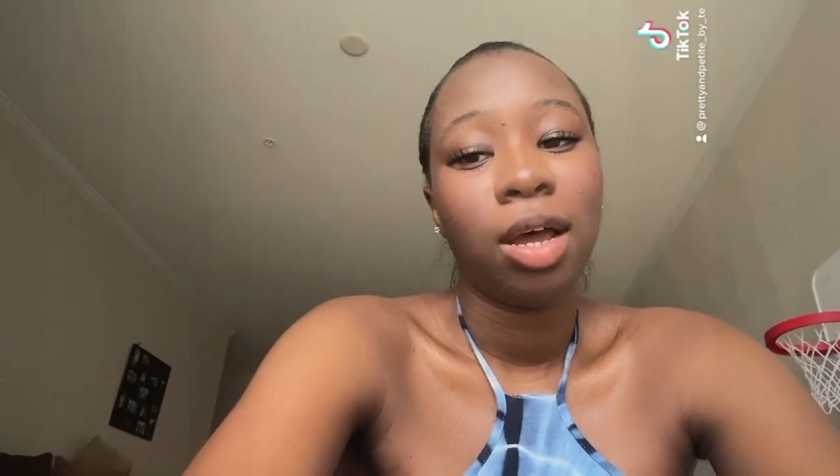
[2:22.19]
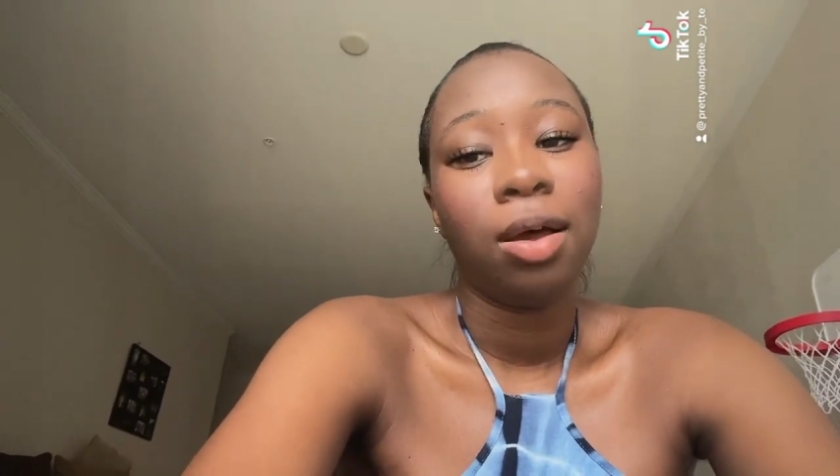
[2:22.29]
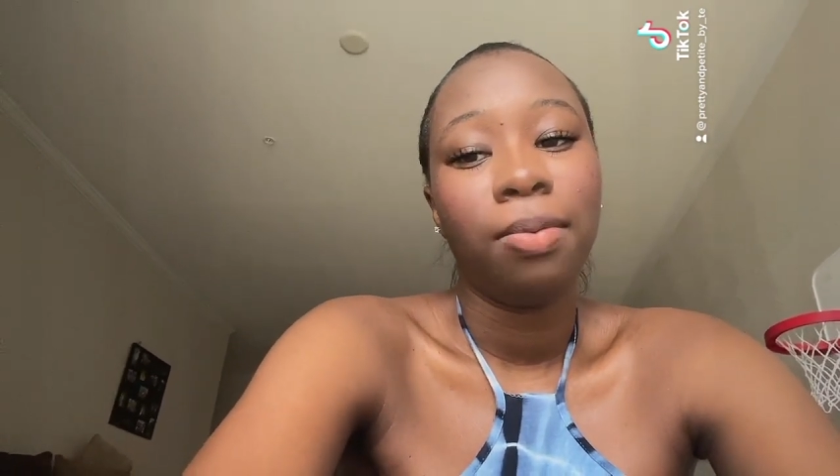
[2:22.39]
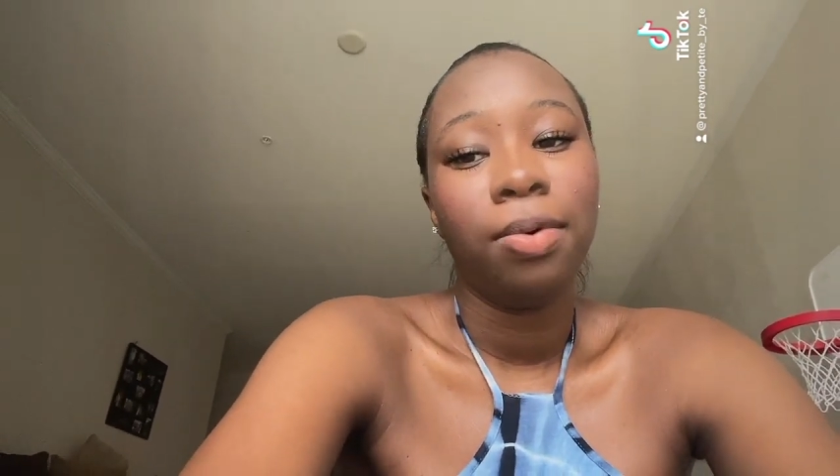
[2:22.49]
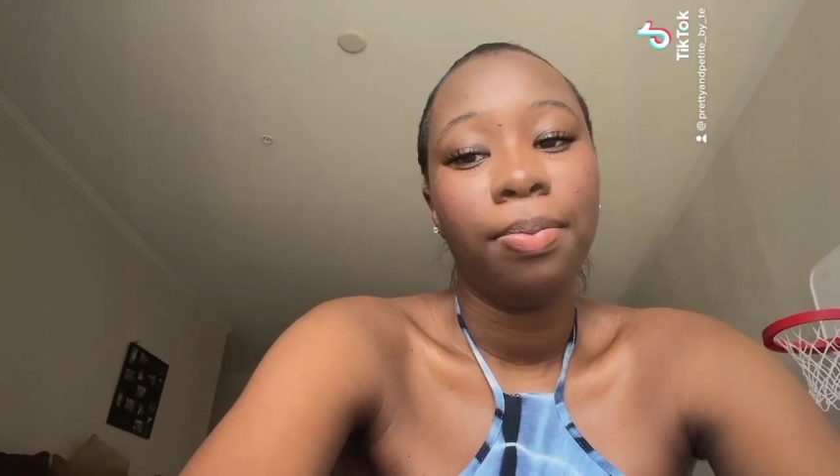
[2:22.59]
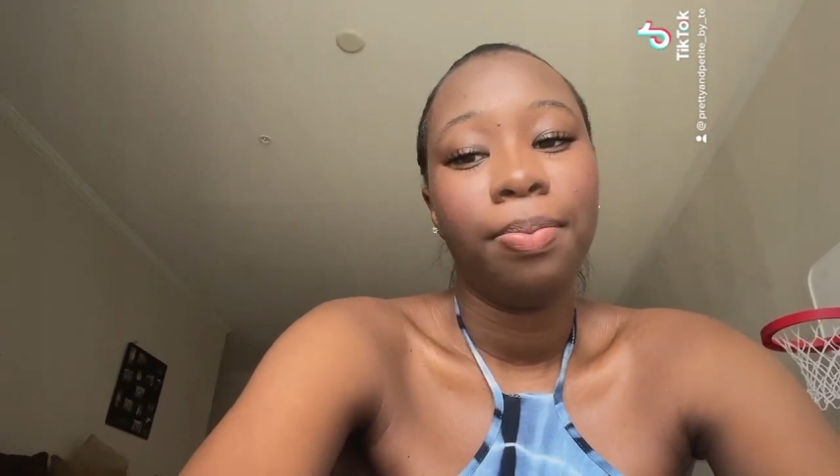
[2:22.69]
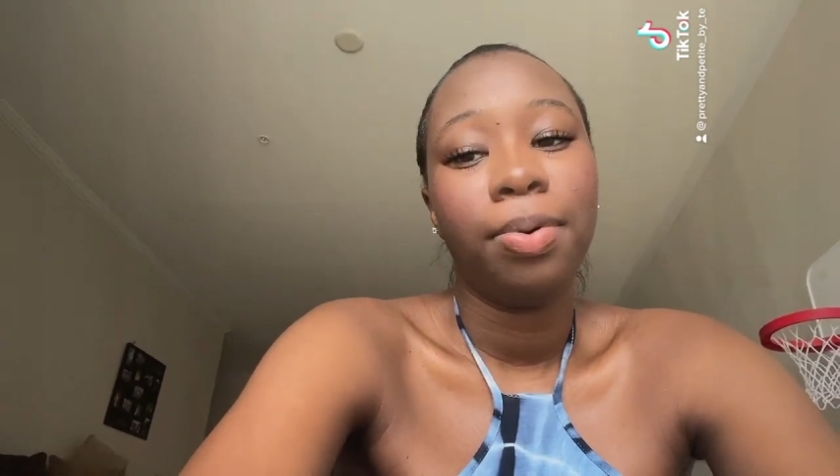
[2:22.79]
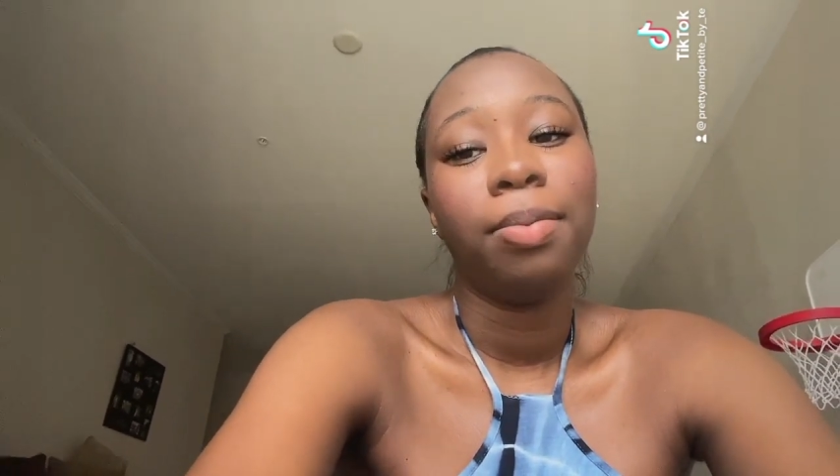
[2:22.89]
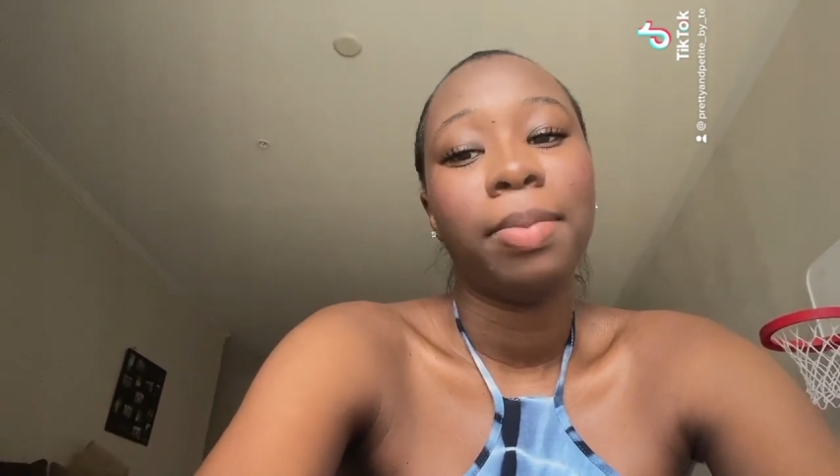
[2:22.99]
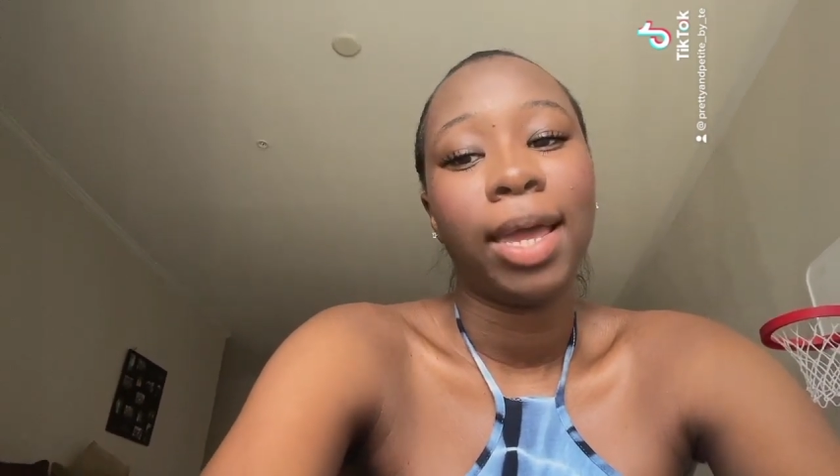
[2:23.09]
I will
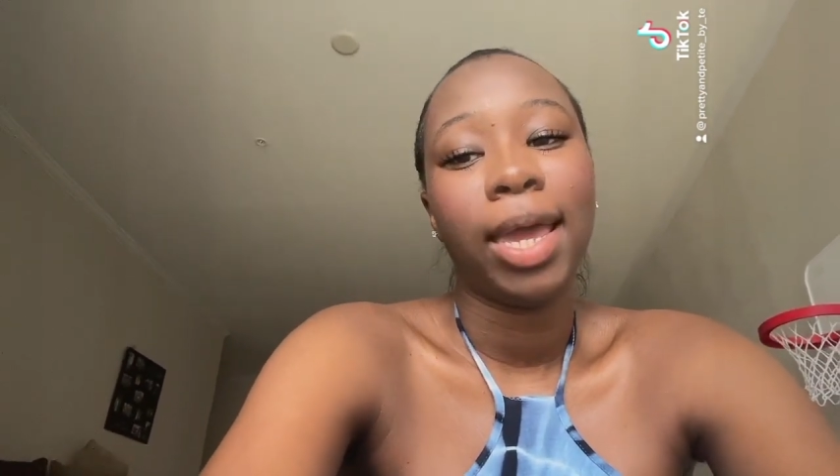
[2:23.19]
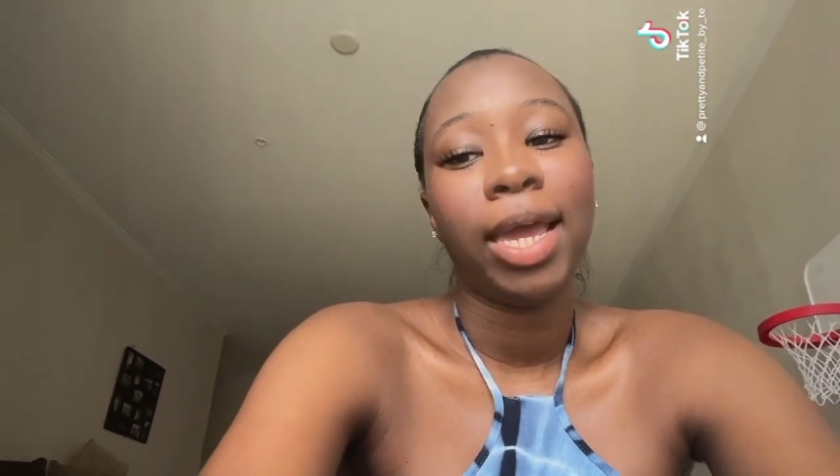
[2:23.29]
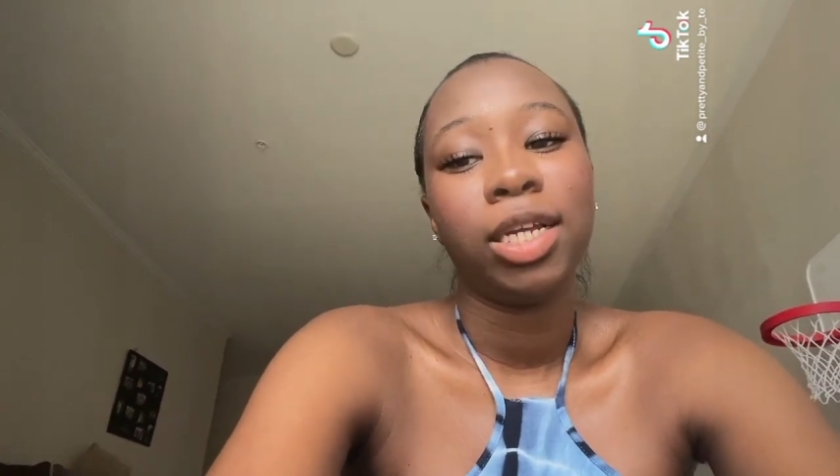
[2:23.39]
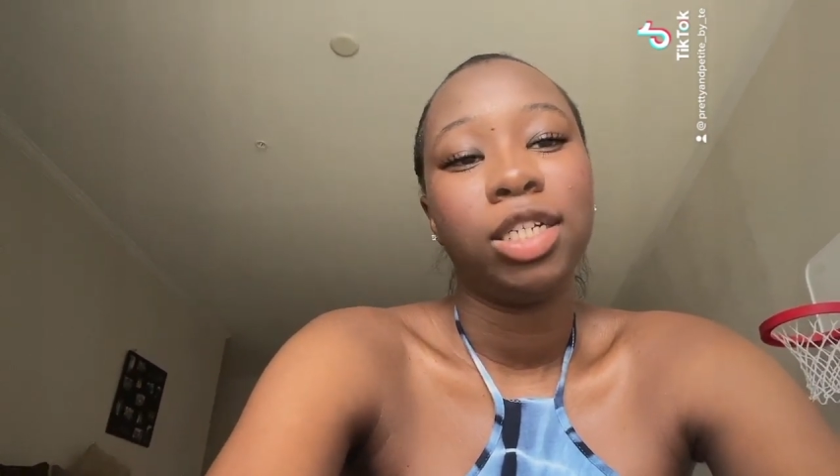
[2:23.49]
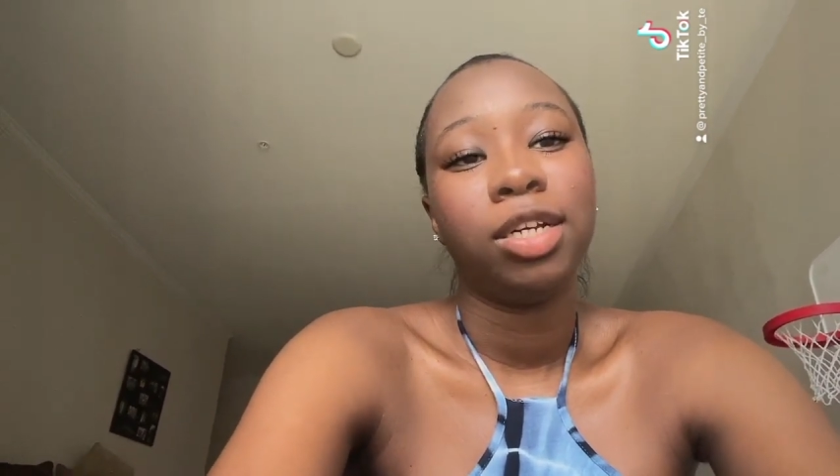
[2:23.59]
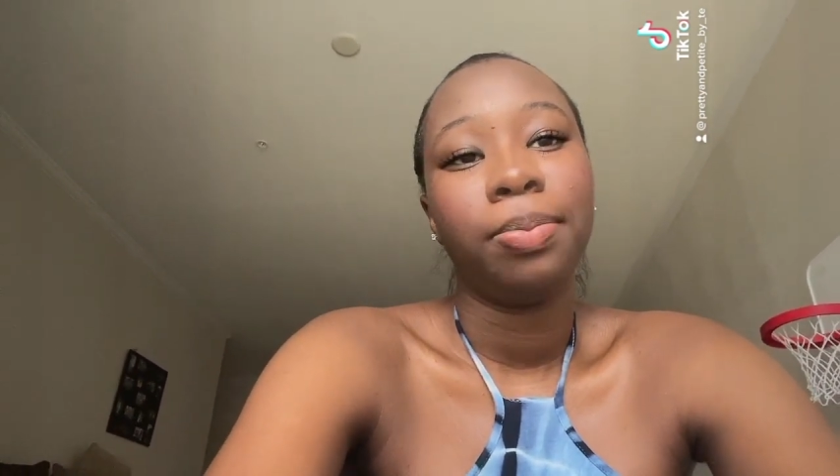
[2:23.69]
put my cash